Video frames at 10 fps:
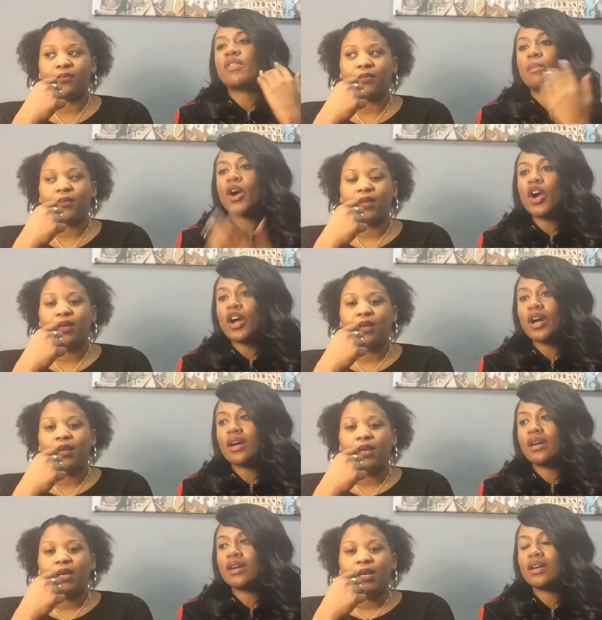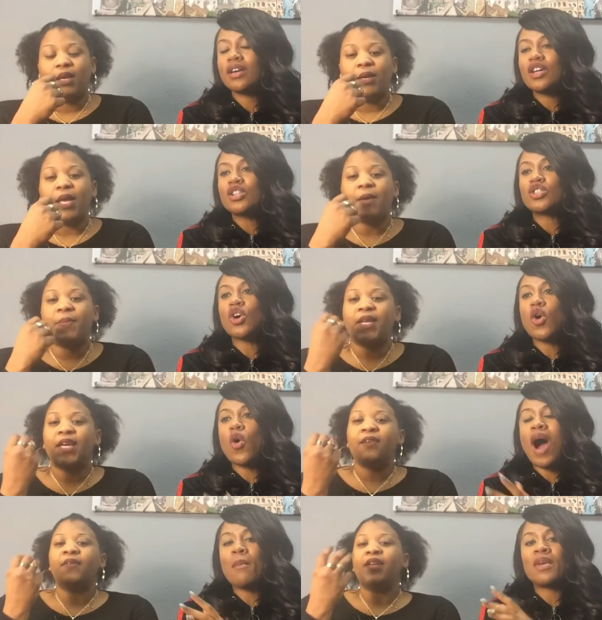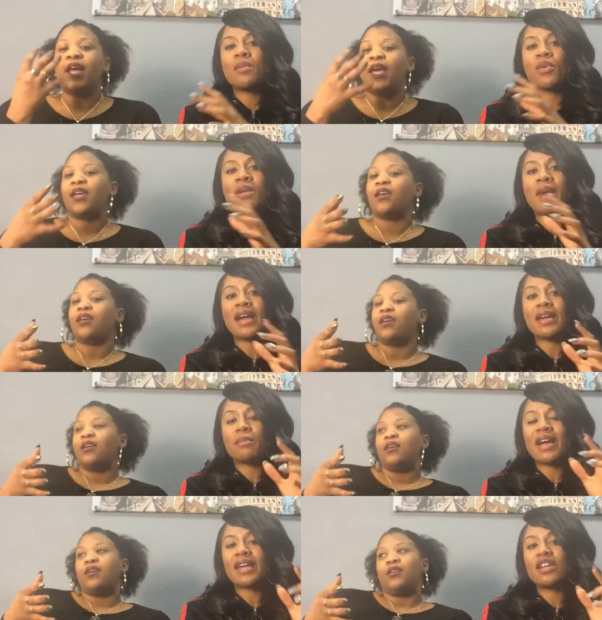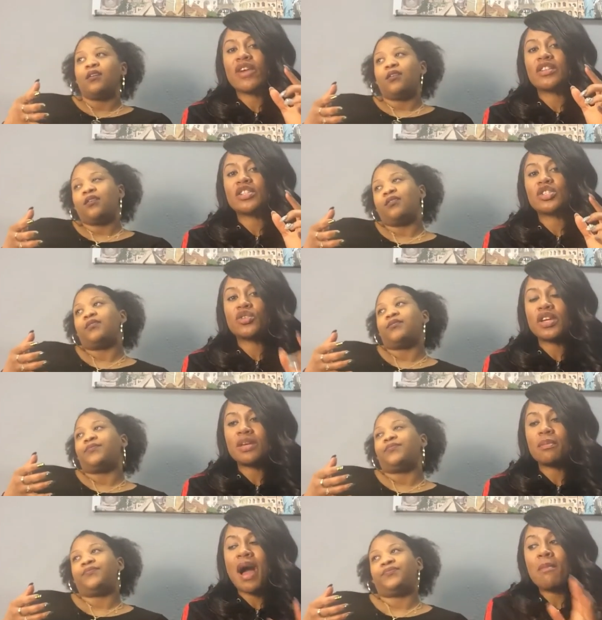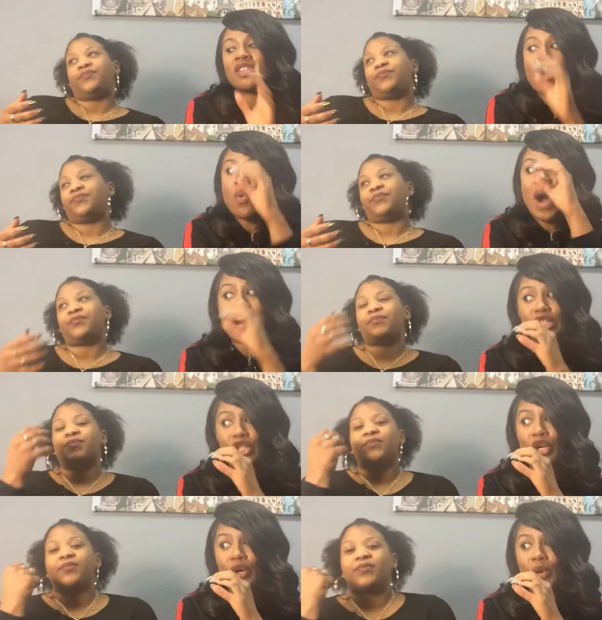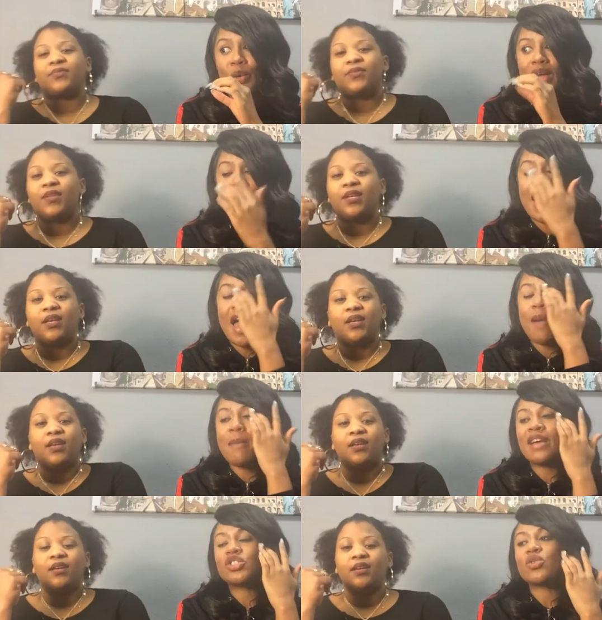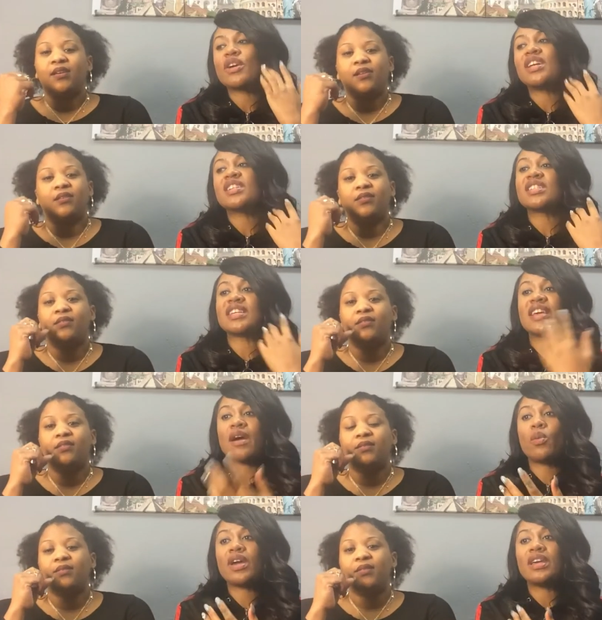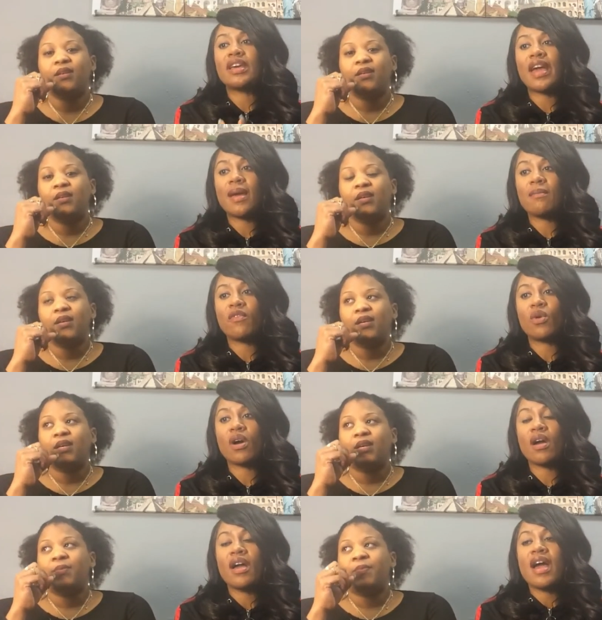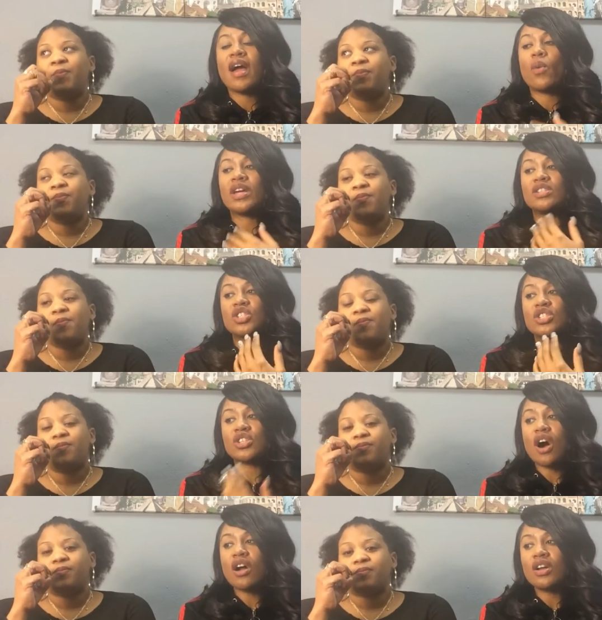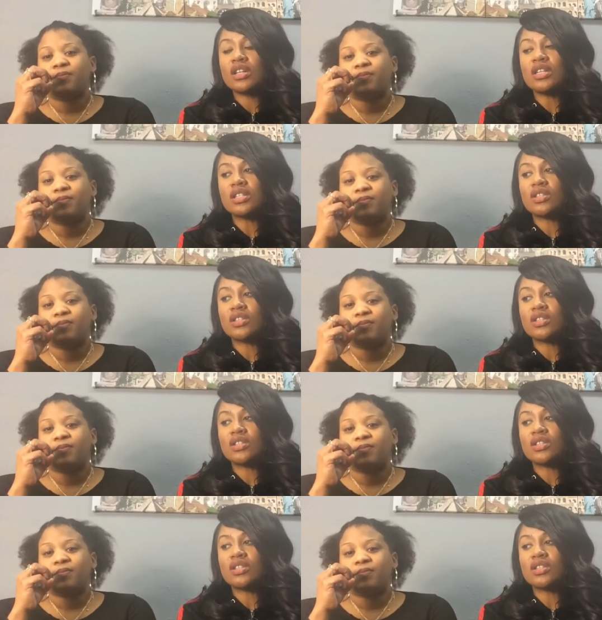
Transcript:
Speaker 1: the perk. Yeah, so but even I'm gonna bring my my kid around this creep. I'm just gonna watch though, and make sure he doesn't get what he came for. And when he, she saw her niece